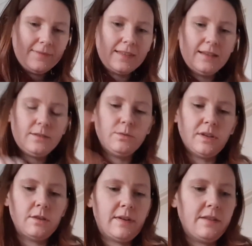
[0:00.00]
It's
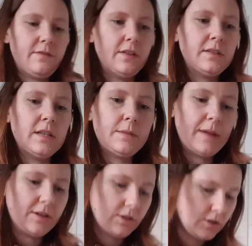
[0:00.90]
also great fun to
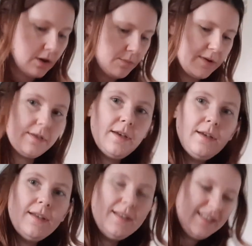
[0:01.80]
splash a child with.
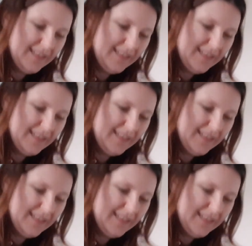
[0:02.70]
I'm